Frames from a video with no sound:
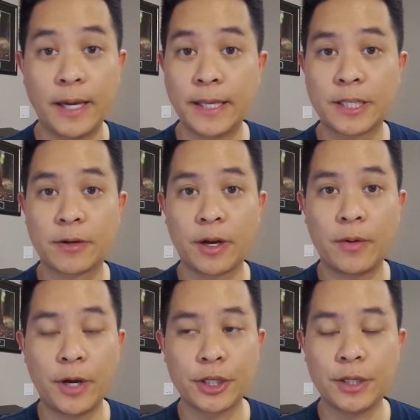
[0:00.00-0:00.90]
Yeah, that's a great
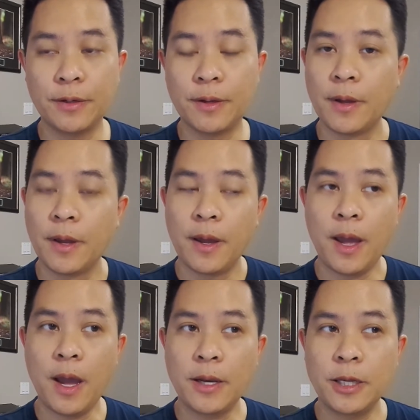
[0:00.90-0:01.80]
question.
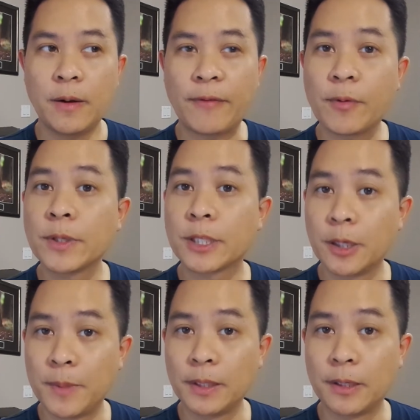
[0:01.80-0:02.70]
And, you know, everyone's
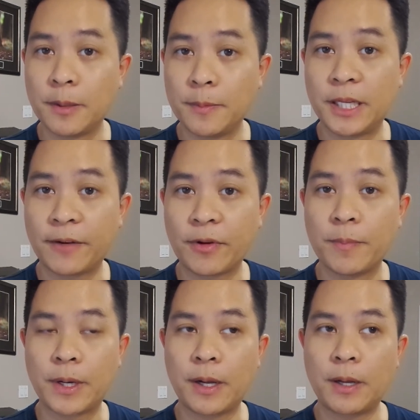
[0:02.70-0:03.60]
going to be a little bit
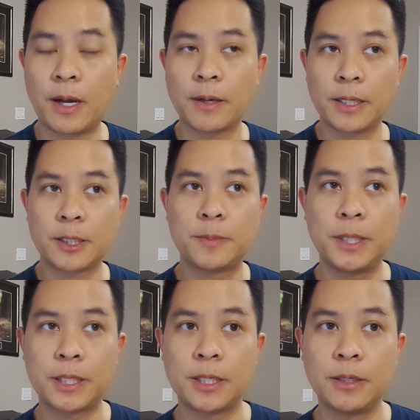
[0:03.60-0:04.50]
different, but uh, I'm going to
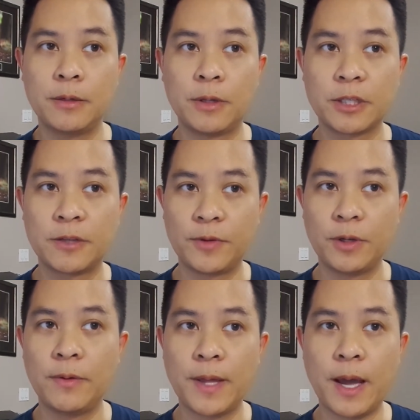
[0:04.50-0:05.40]
speak to those of
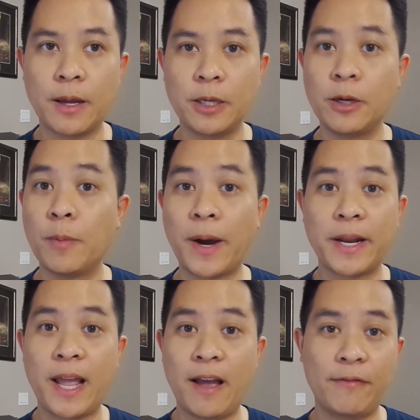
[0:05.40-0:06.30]
you that, you know, might
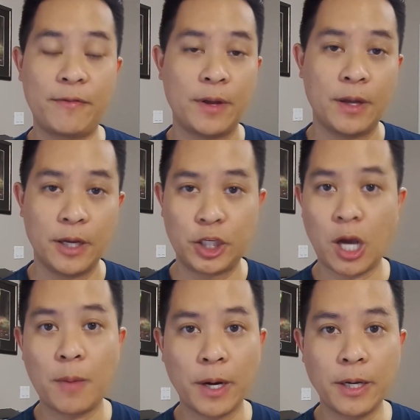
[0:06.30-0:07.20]
have a
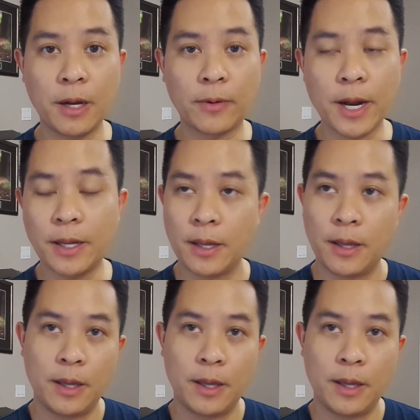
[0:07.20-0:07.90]
job right now, right?